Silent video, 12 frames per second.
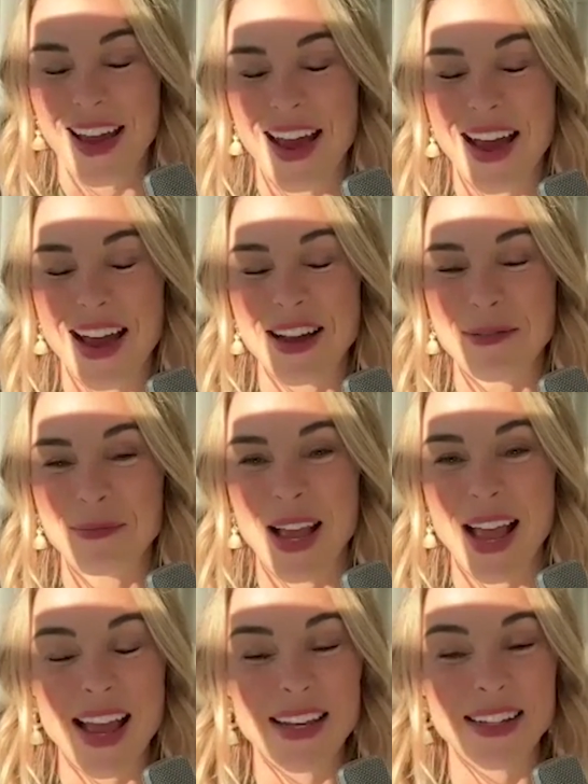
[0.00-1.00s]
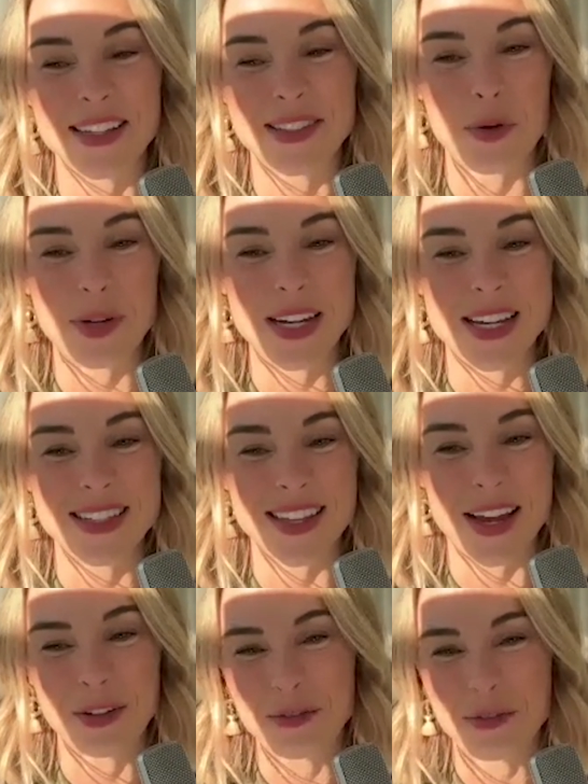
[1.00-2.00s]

Um, and as always, I look